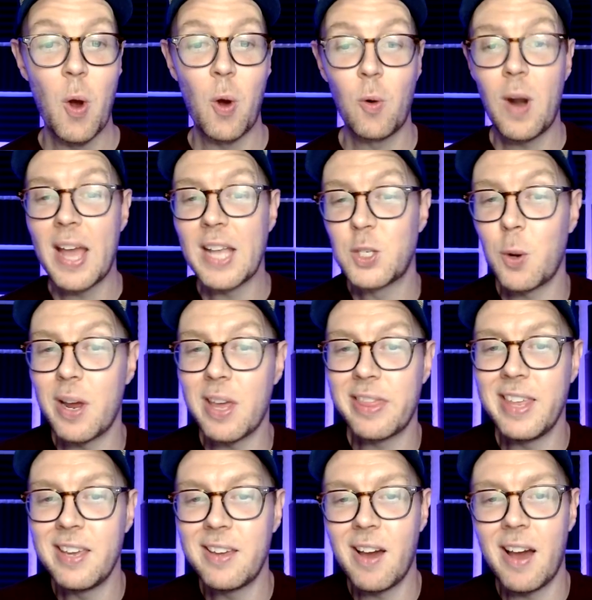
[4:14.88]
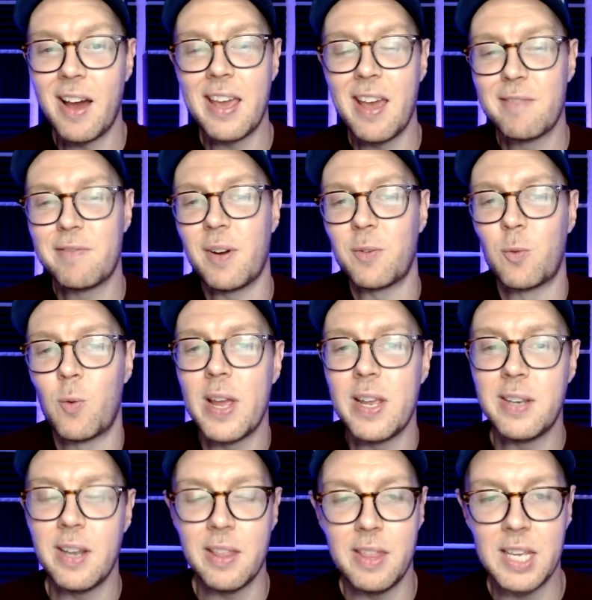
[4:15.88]
All right, so I think I have
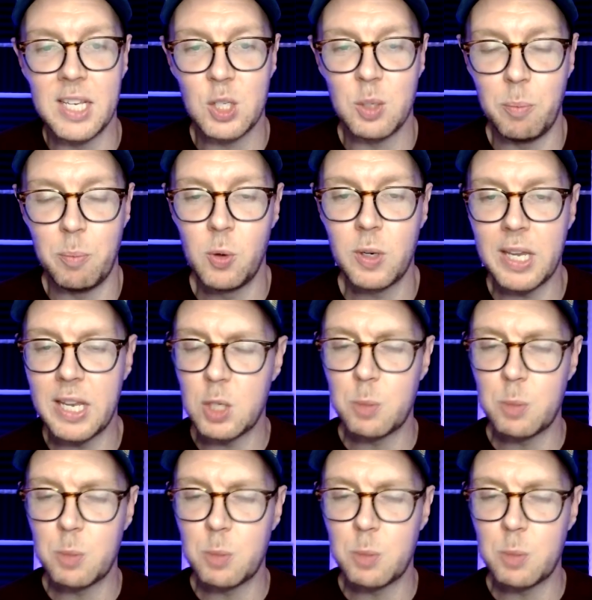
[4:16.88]
read this book.